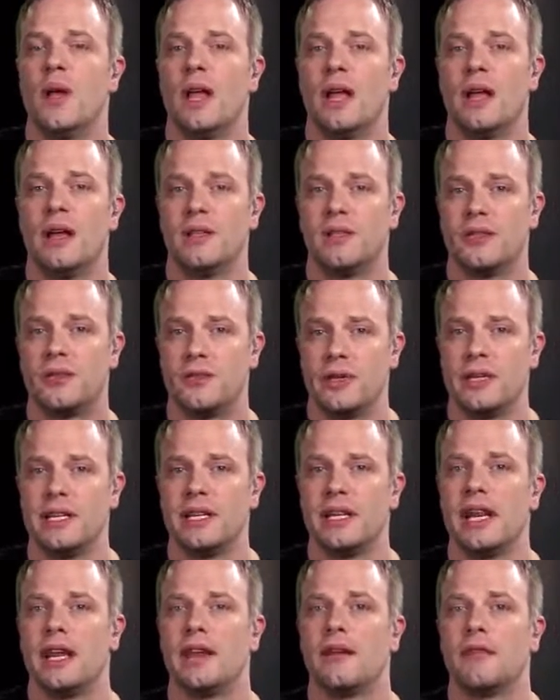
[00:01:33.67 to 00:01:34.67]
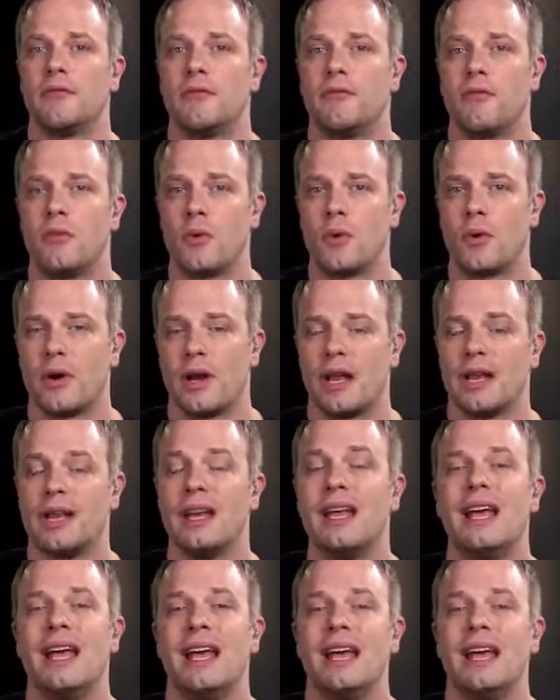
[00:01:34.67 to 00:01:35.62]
and 3 and 4 and,